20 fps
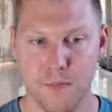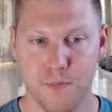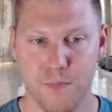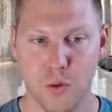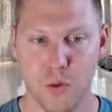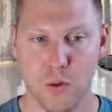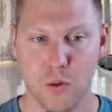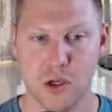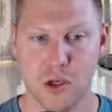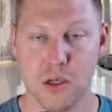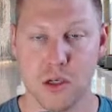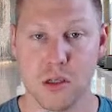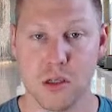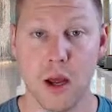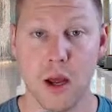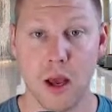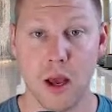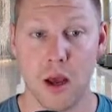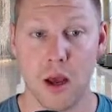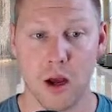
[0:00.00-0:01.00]
which is
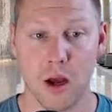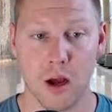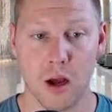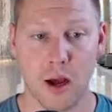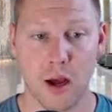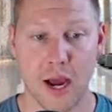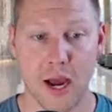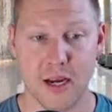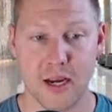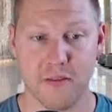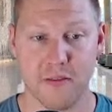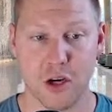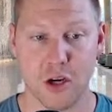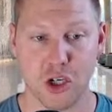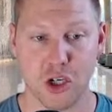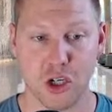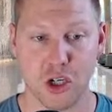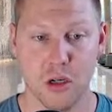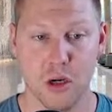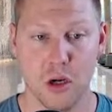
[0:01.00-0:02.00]
high
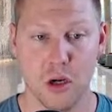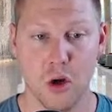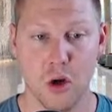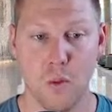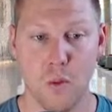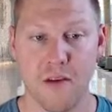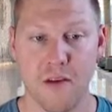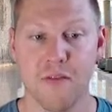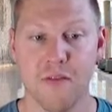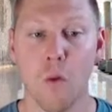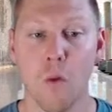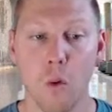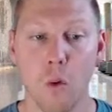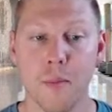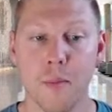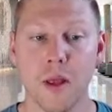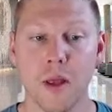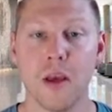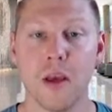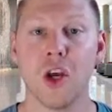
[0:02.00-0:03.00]
definition, we have 4
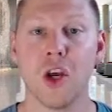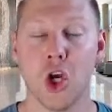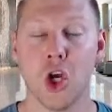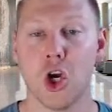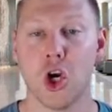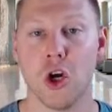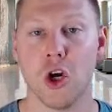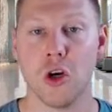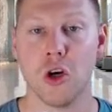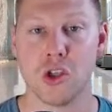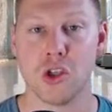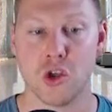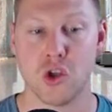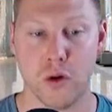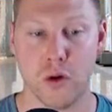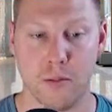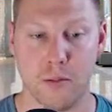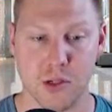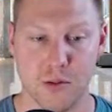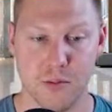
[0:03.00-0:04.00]
million concurrent
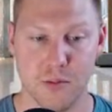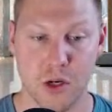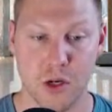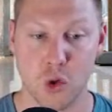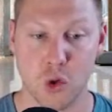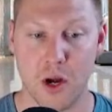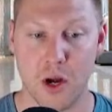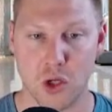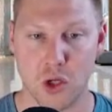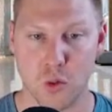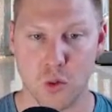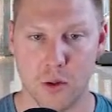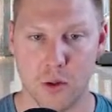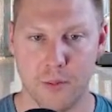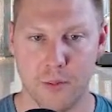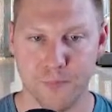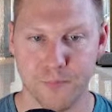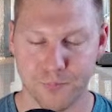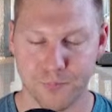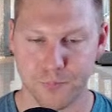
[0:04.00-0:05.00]
streams in 2020.
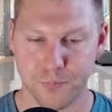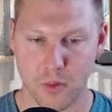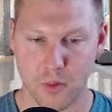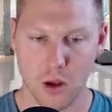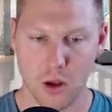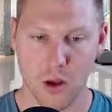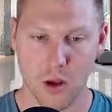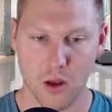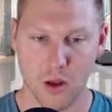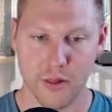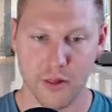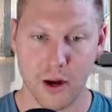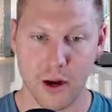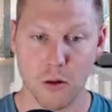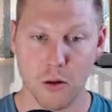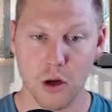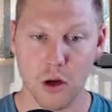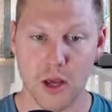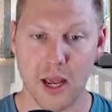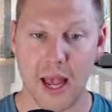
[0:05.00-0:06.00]
They're
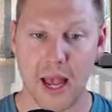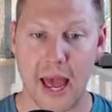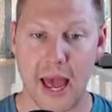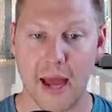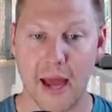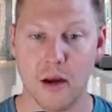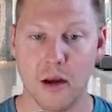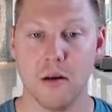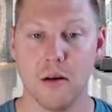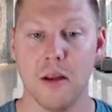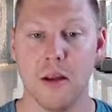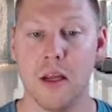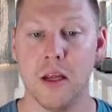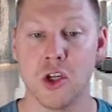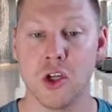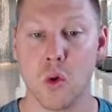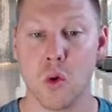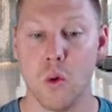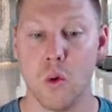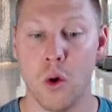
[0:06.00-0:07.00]
looking at in
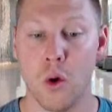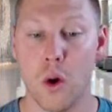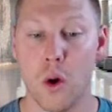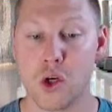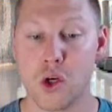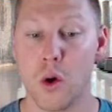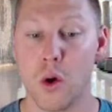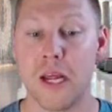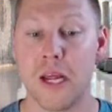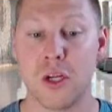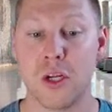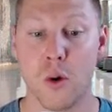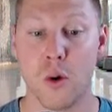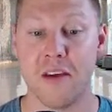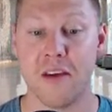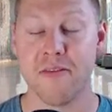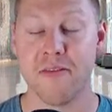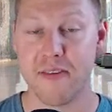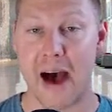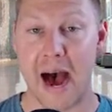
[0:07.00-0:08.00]

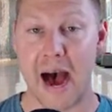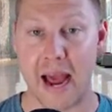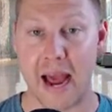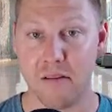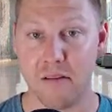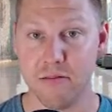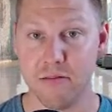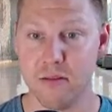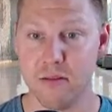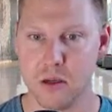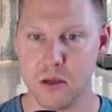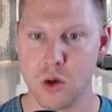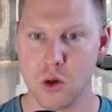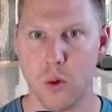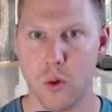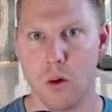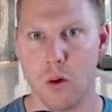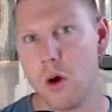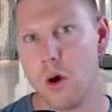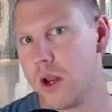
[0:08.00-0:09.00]
2025, so
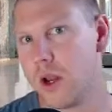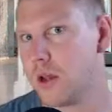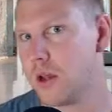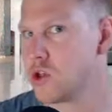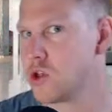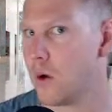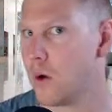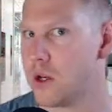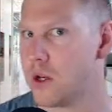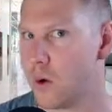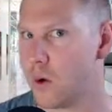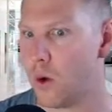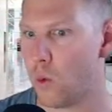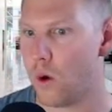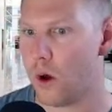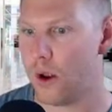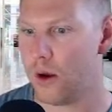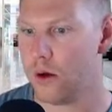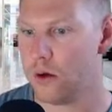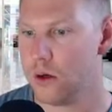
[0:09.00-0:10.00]
we're already in
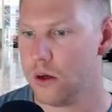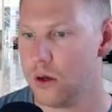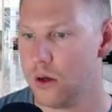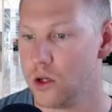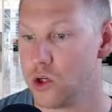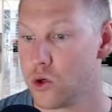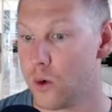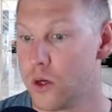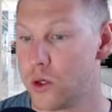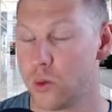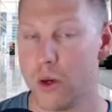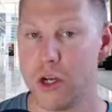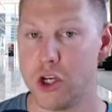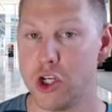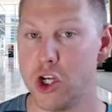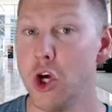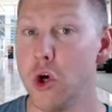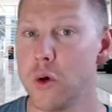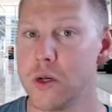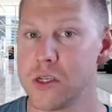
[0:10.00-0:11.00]
2021.
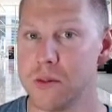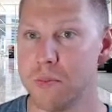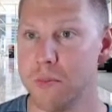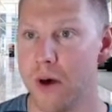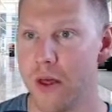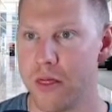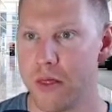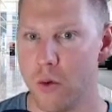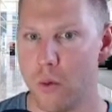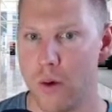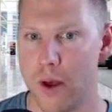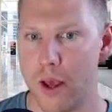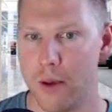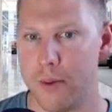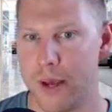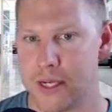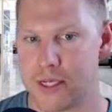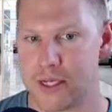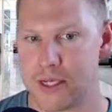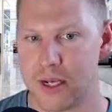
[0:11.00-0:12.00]
2022 is a month away,
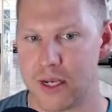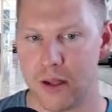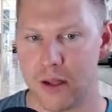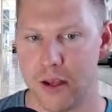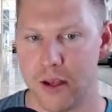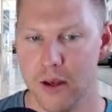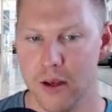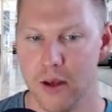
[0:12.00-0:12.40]
basically.